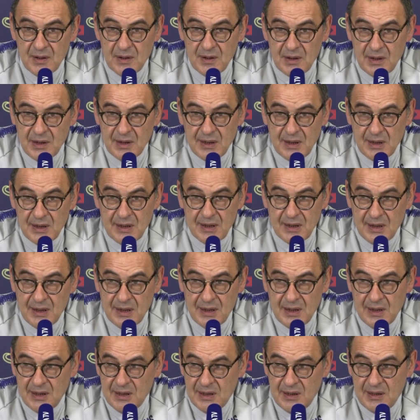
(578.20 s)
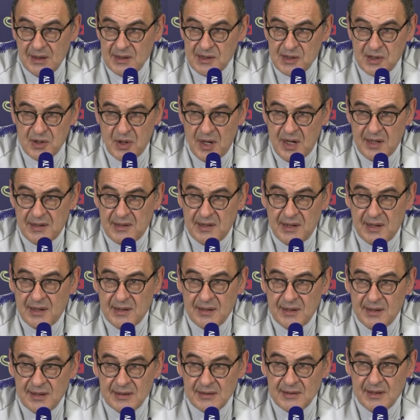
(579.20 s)
So I think
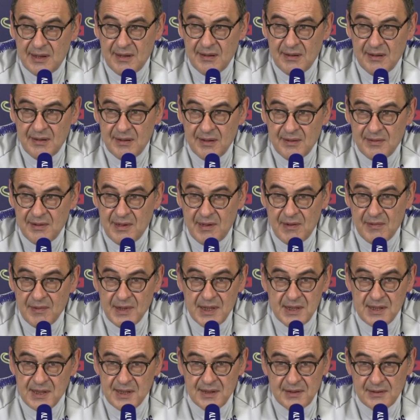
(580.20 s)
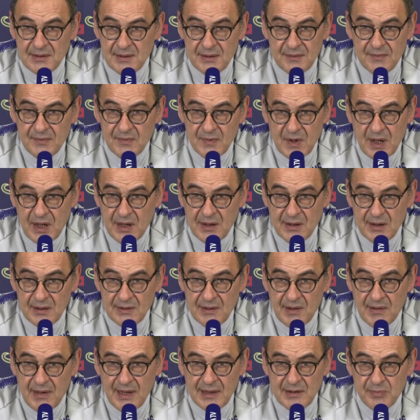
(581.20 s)
that there isn't
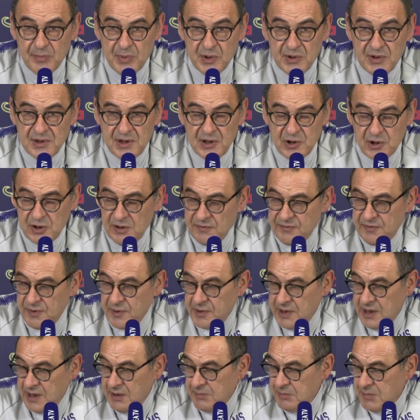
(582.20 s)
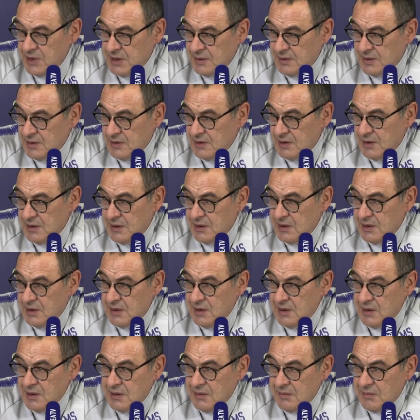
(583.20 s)
the right position for him,
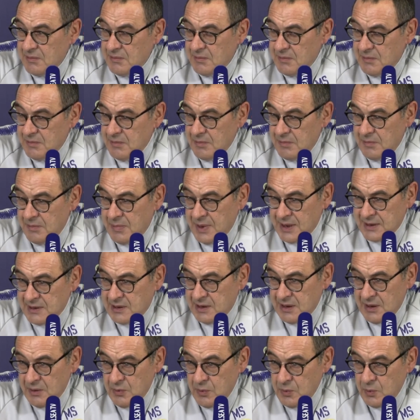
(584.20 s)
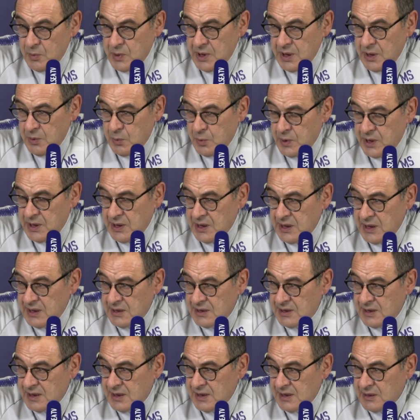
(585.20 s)
but we
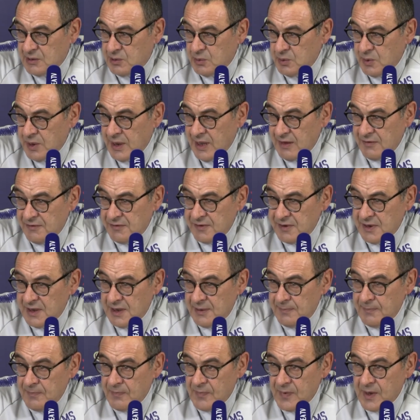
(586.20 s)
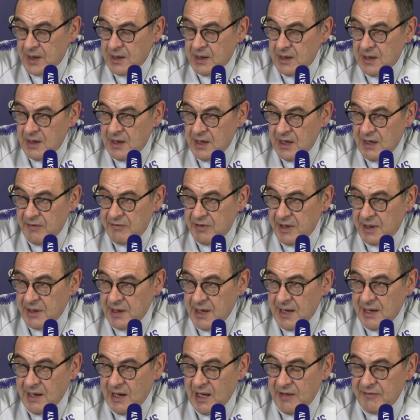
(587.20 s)
need to have a very
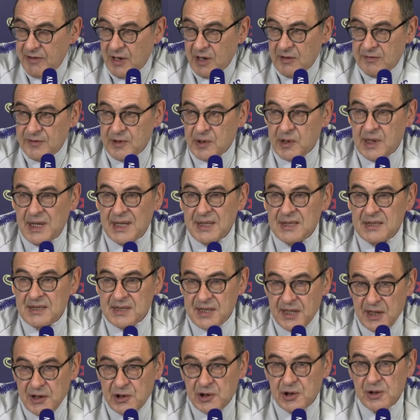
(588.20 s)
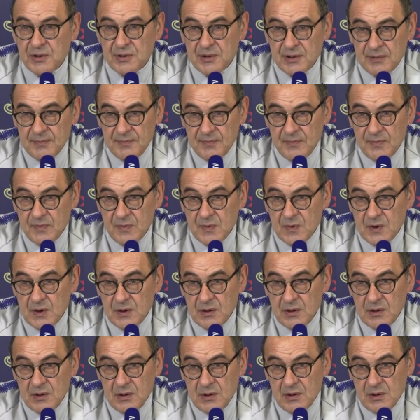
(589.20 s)
high level of organization
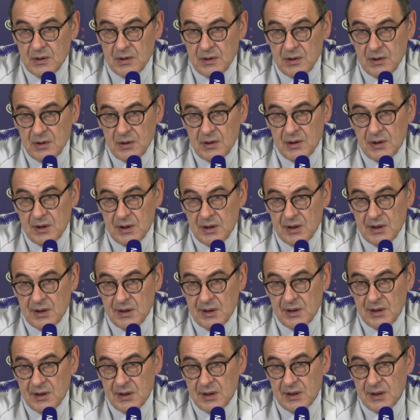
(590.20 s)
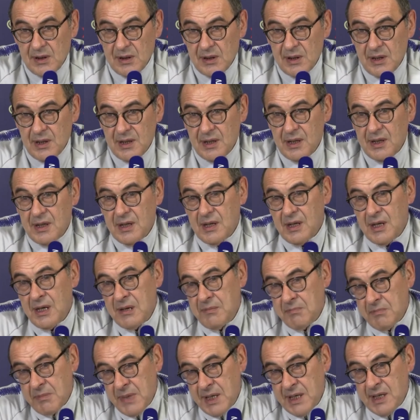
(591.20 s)

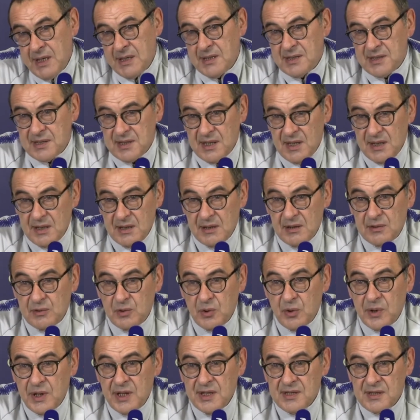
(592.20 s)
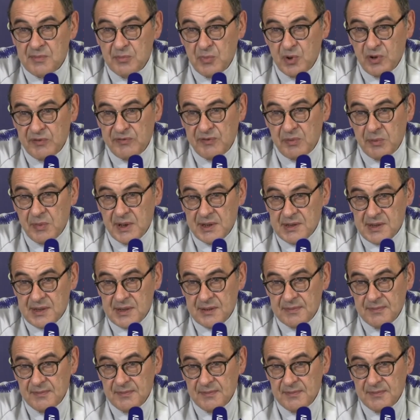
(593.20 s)
in base to his movements.